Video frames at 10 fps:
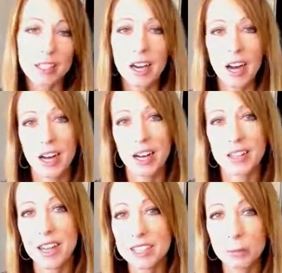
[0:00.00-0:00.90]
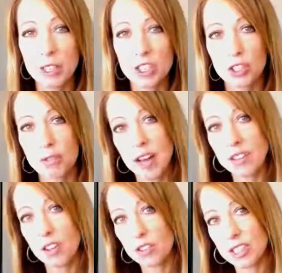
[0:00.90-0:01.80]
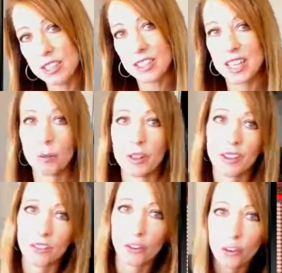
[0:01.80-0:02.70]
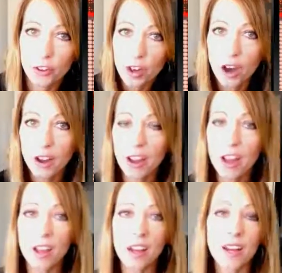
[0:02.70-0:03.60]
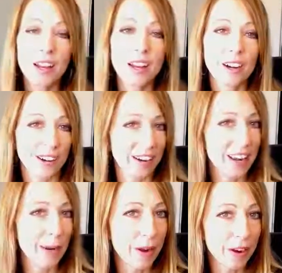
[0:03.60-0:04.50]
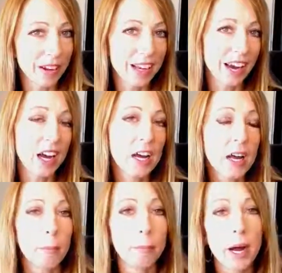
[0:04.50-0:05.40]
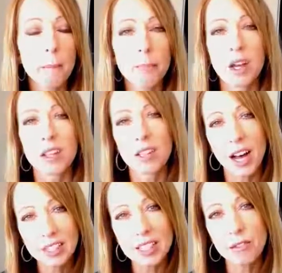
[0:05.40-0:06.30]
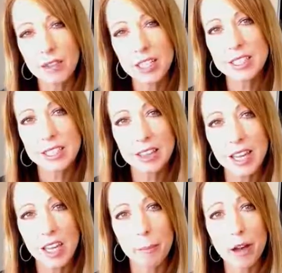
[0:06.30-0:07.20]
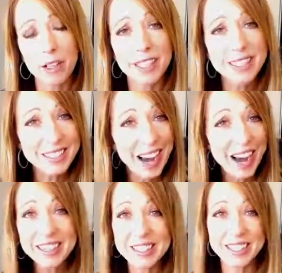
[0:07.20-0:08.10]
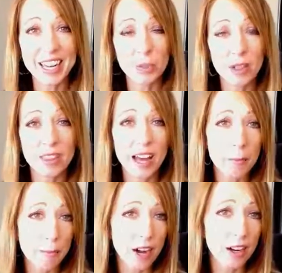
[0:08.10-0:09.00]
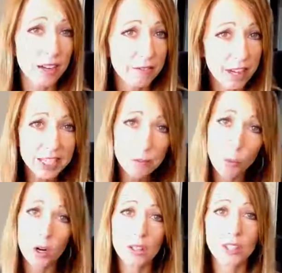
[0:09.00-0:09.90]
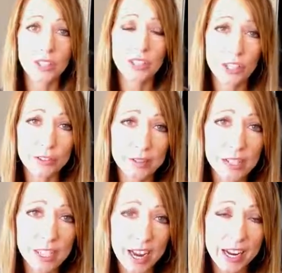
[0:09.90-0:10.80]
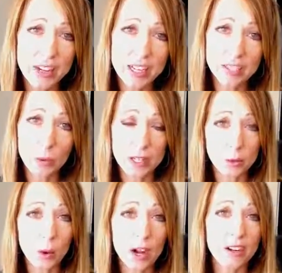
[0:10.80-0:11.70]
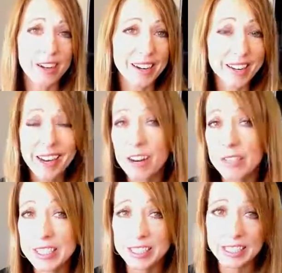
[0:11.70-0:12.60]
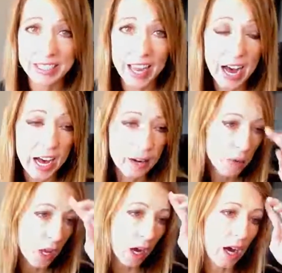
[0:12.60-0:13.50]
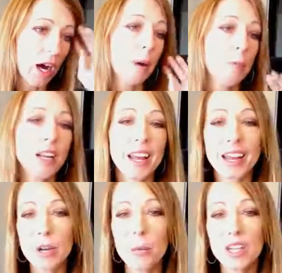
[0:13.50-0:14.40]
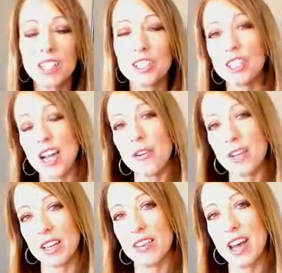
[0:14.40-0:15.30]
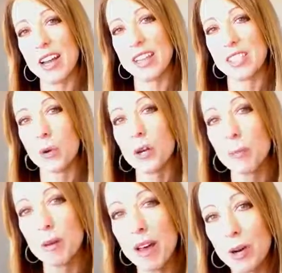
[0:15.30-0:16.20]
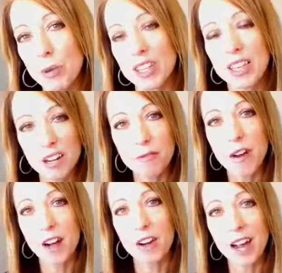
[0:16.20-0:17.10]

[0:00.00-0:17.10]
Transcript: And uh, not to mention the fact that they're in league with the CIA here in America. But lots of things to think about. At least I stand with that mayor of Venice, more on the conservative side, is, is where he obviously obviously is that. Uh, but anyone shouting that is going to be met with gunfire.